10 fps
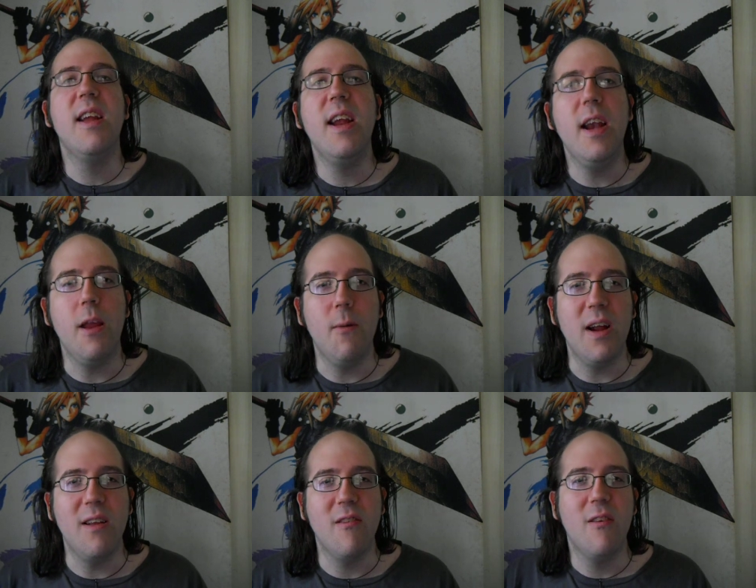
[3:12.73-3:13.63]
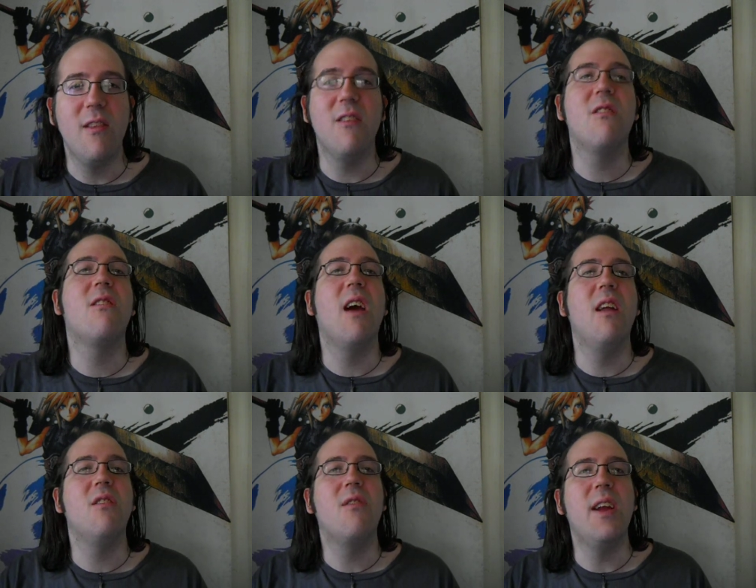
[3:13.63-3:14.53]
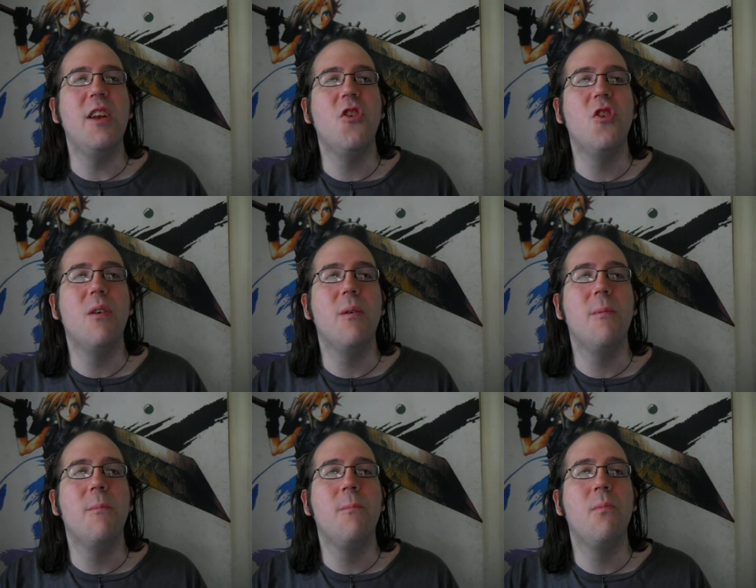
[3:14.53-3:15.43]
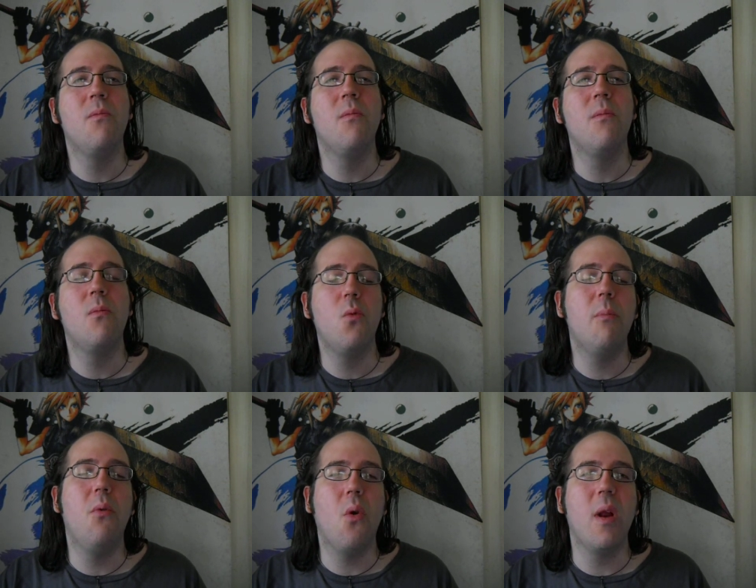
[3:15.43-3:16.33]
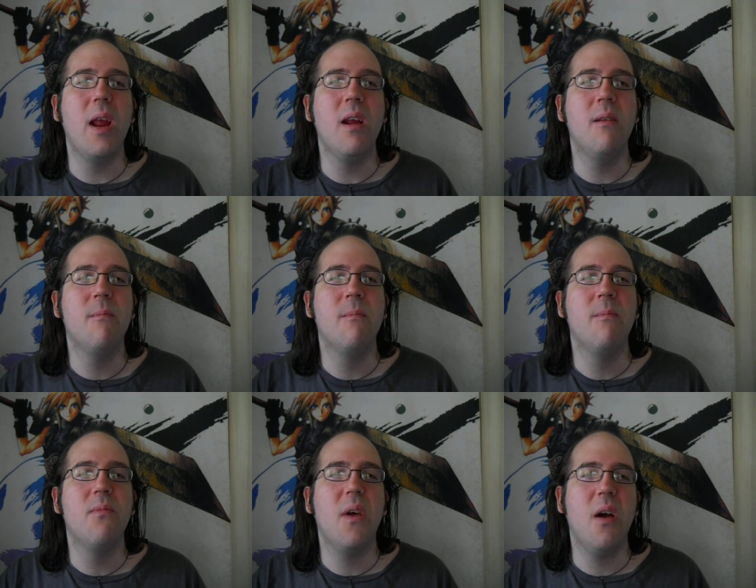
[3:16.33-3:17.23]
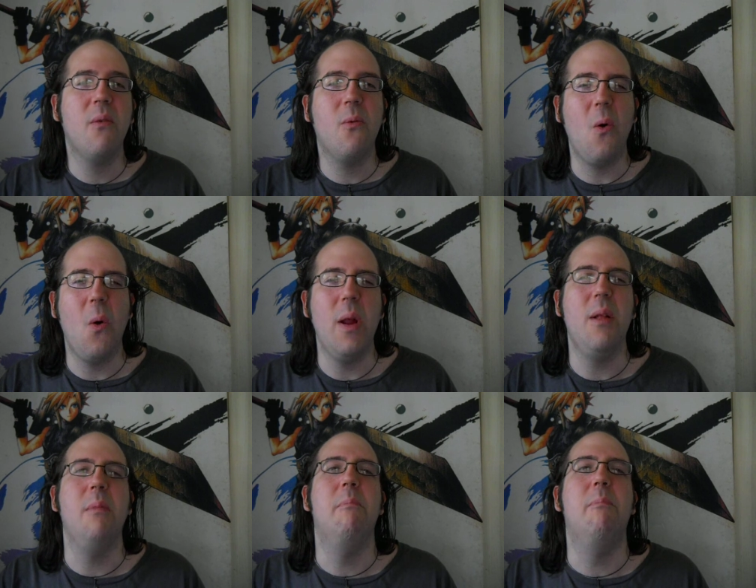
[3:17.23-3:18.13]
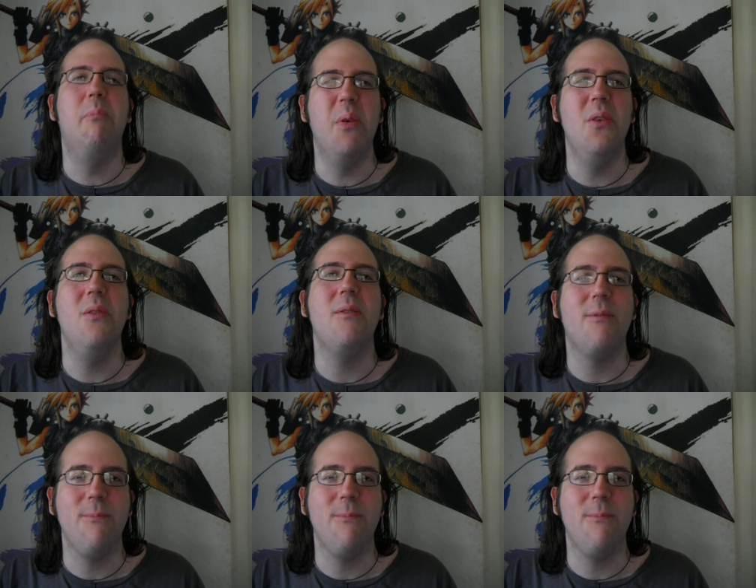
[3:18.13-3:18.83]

Anyways, this is Tyler H. reporting on Royal Bullshit.